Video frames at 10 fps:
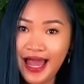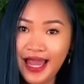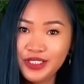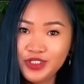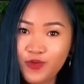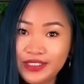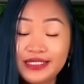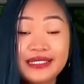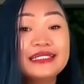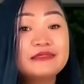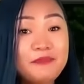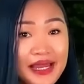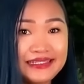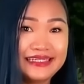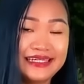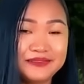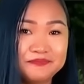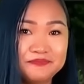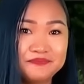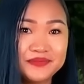I just wasn't expecting it.
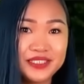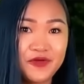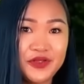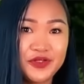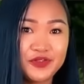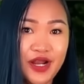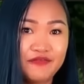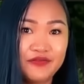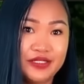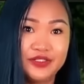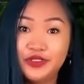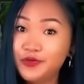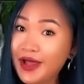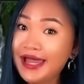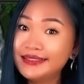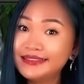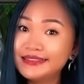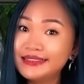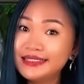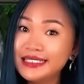So when you travel in the
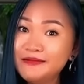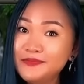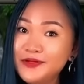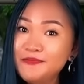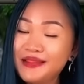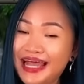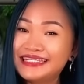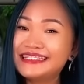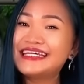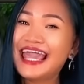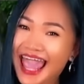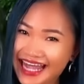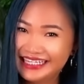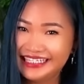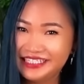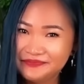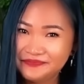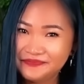US, keep your plastic handy.